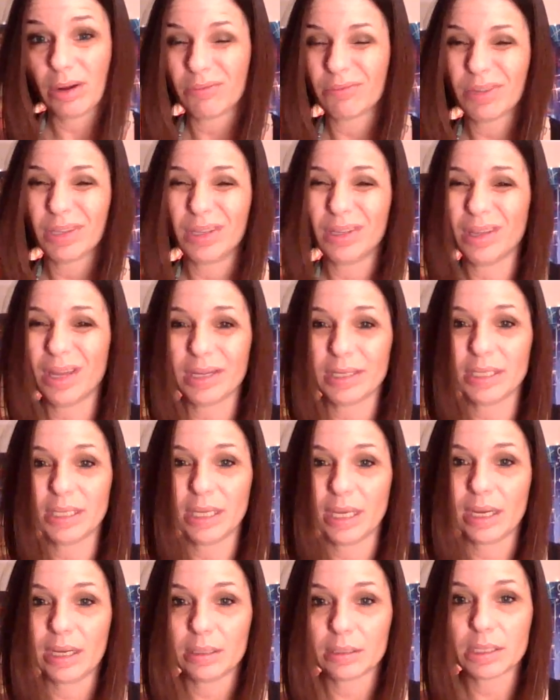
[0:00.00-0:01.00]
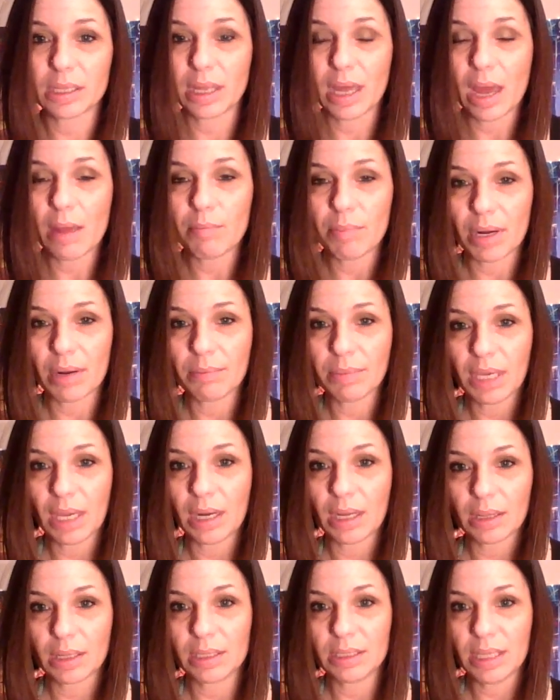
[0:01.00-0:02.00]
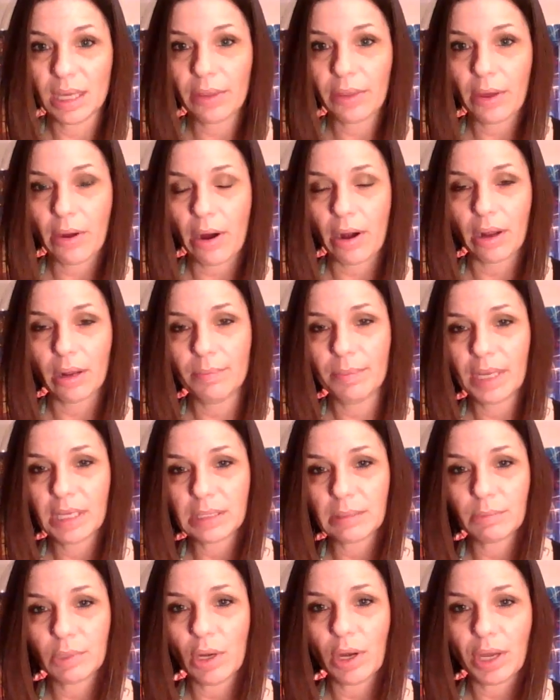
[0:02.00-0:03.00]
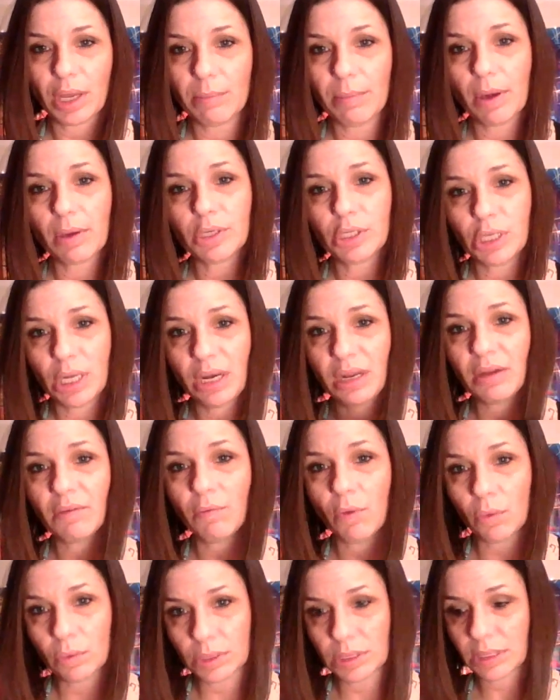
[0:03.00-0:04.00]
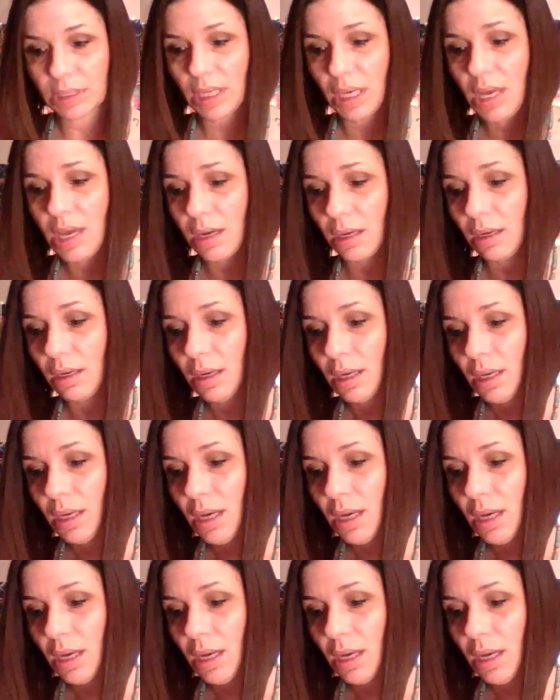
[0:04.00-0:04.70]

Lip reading: don't really like to get into that, but I'm getting the death card in because I'm talking about shedding of old skin.